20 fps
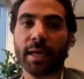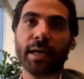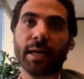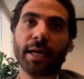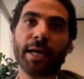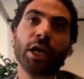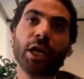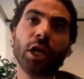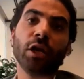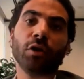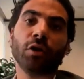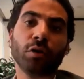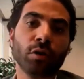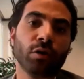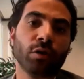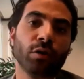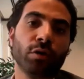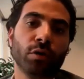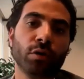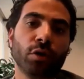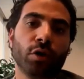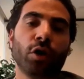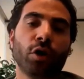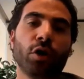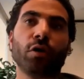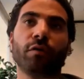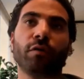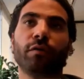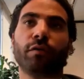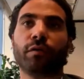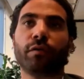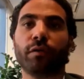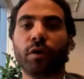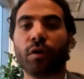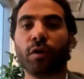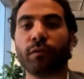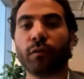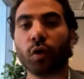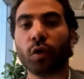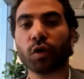in lieu of
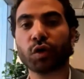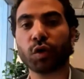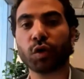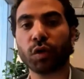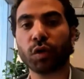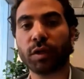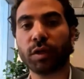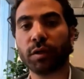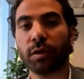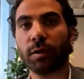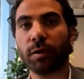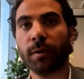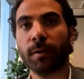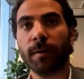also the